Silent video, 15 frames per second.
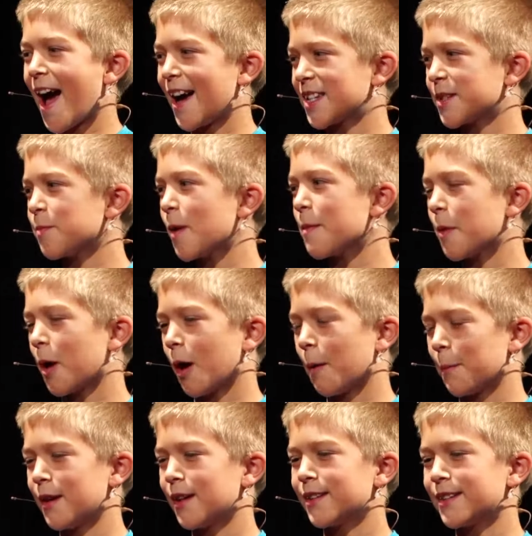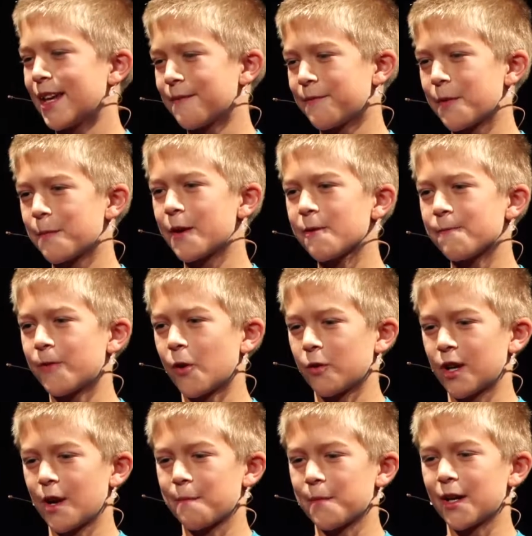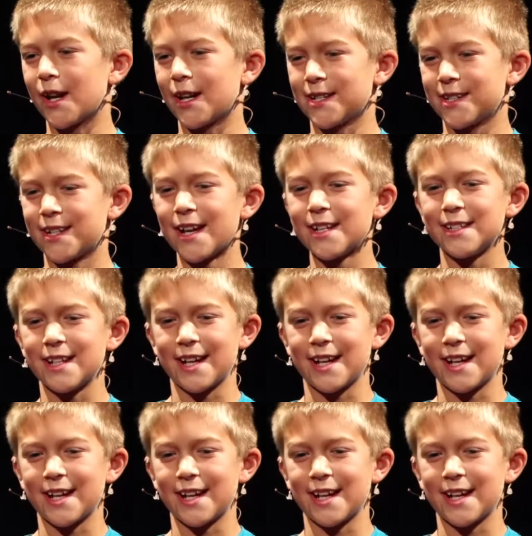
As my mom gave him her phone number and said